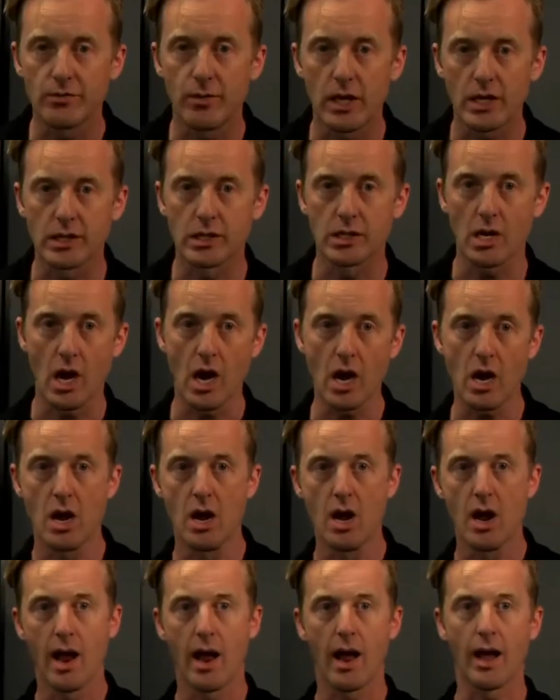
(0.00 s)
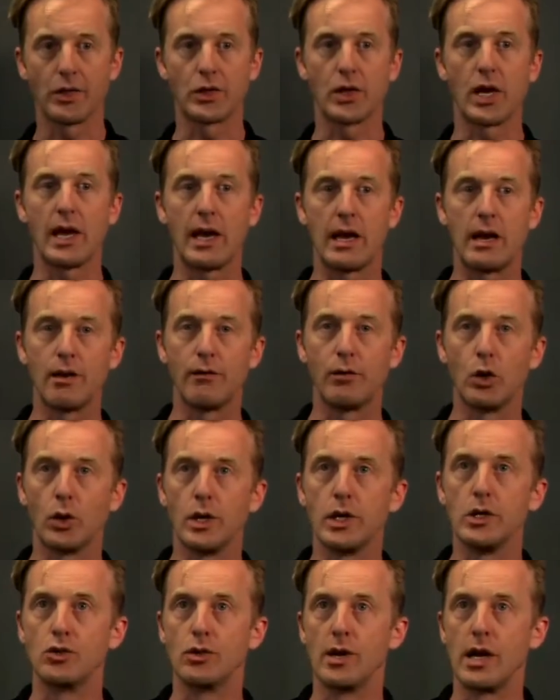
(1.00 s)
of my seat at the end of
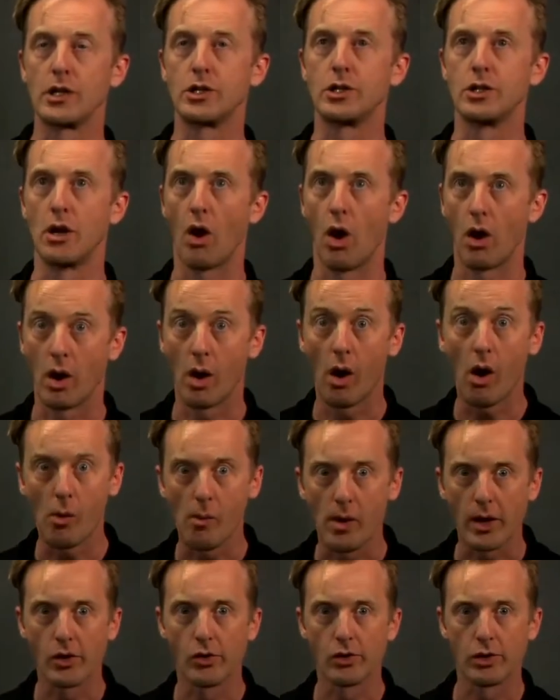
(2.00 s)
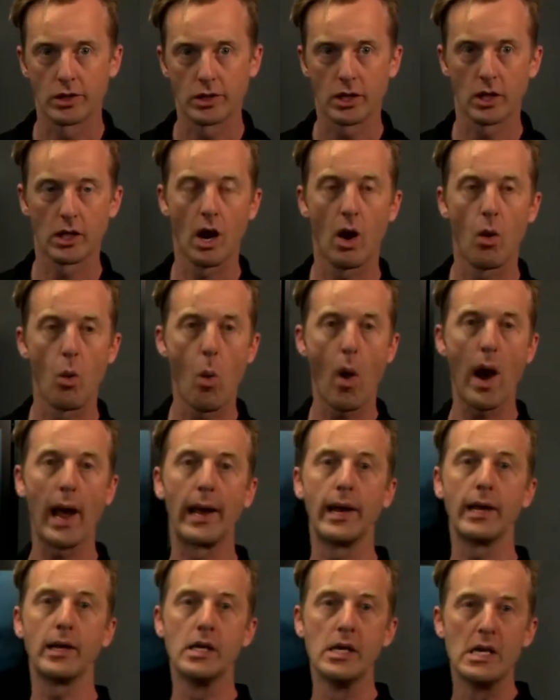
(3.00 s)
your introduction going, oh my goodness, I can't
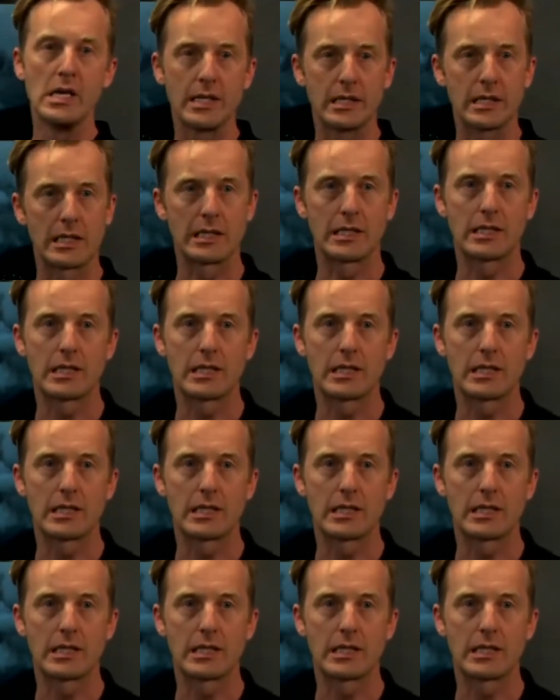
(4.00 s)
wait to